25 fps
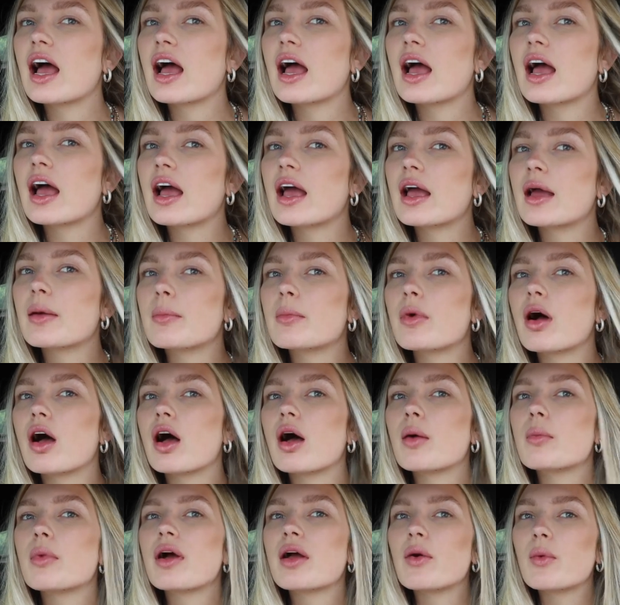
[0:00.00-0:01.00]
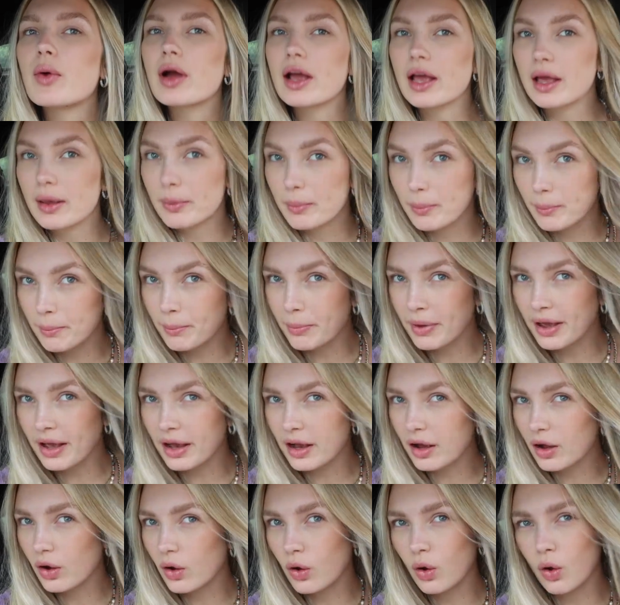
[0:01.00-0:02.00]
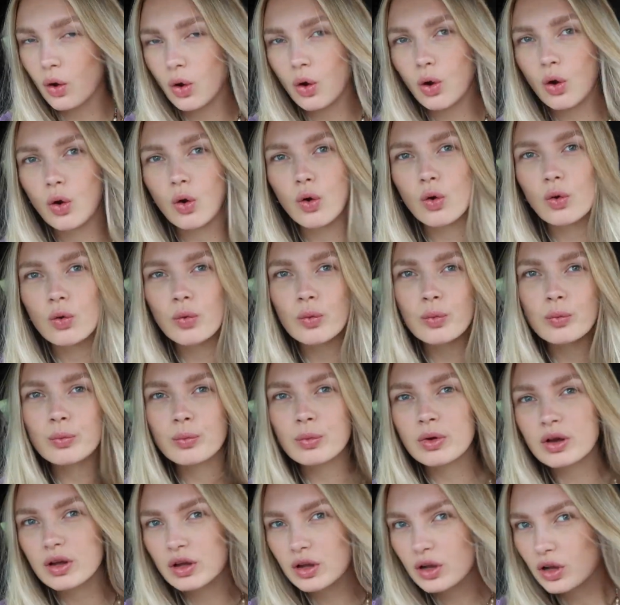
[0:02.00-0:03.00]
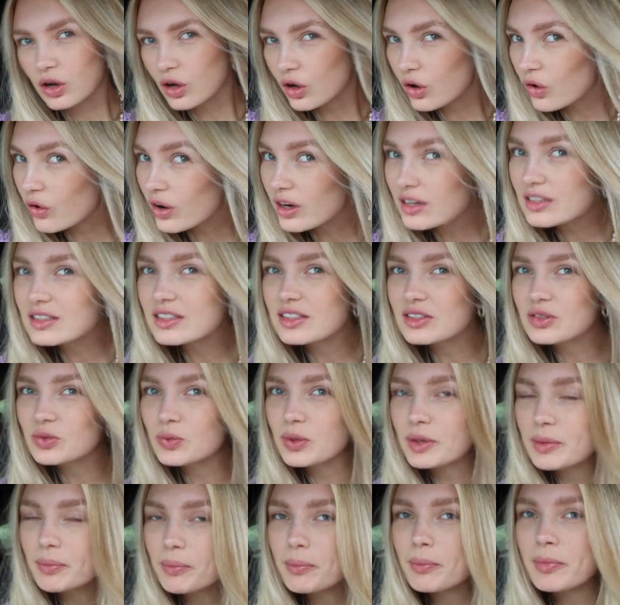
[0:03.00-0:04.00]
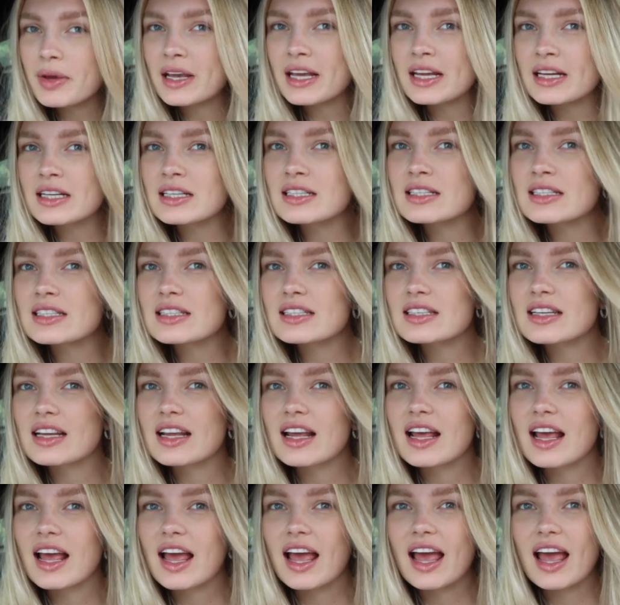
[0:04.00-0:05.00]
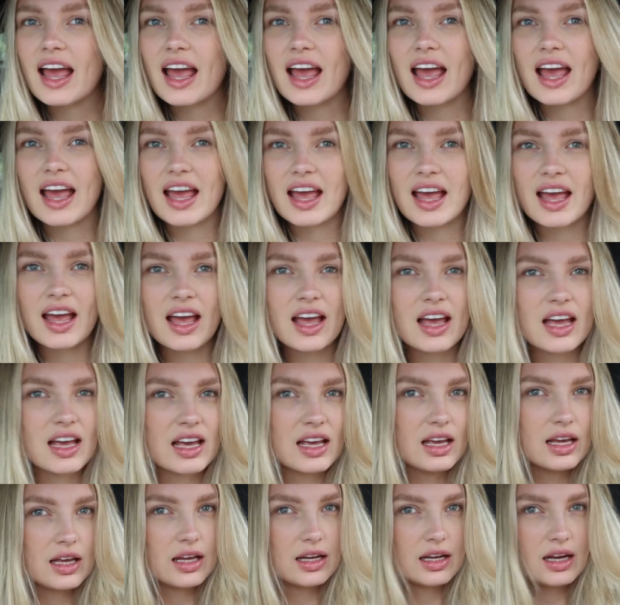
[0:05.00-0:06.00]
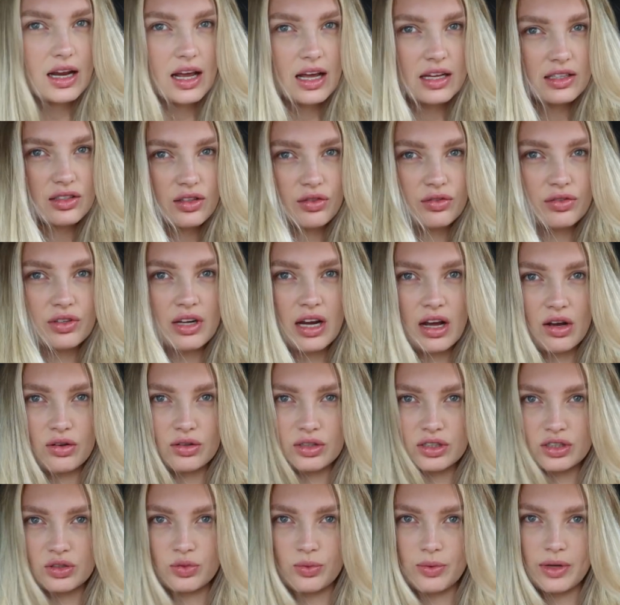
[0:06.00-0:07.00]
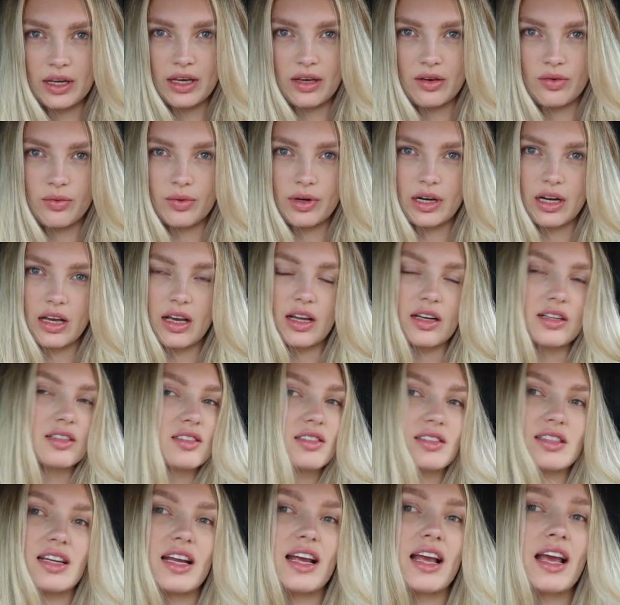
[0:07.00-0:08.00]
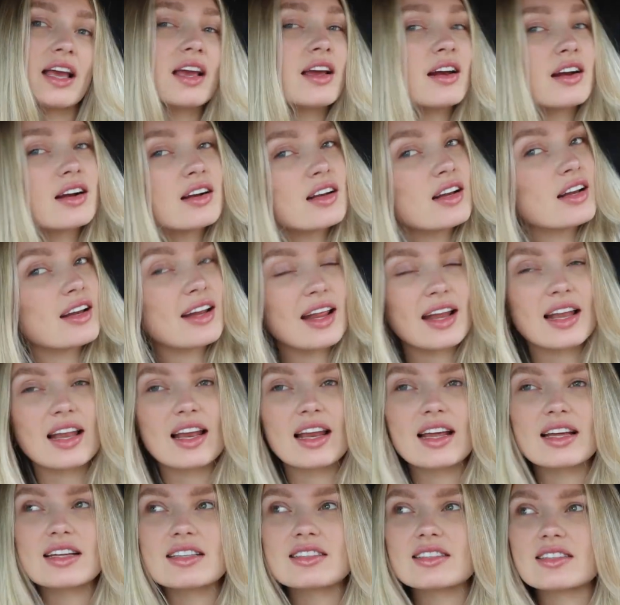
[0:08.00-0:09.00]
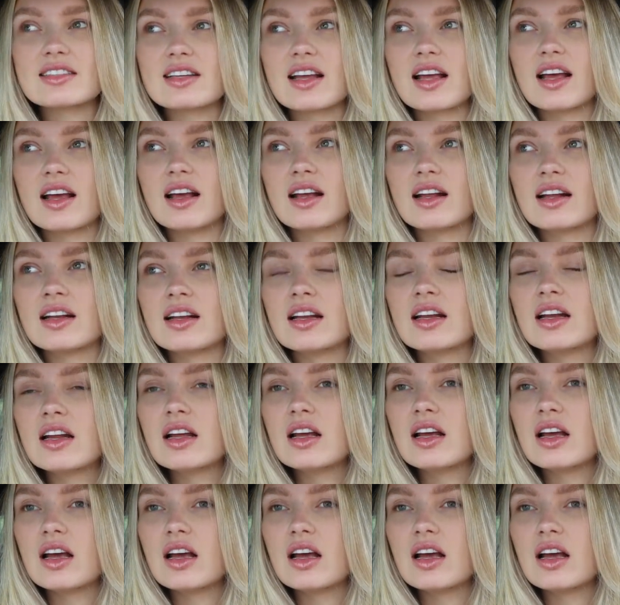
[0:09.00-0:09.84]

I'm on my way back home. Lawrence is with Mint. And as of now this week, we're gonna stay here in the Netherlands and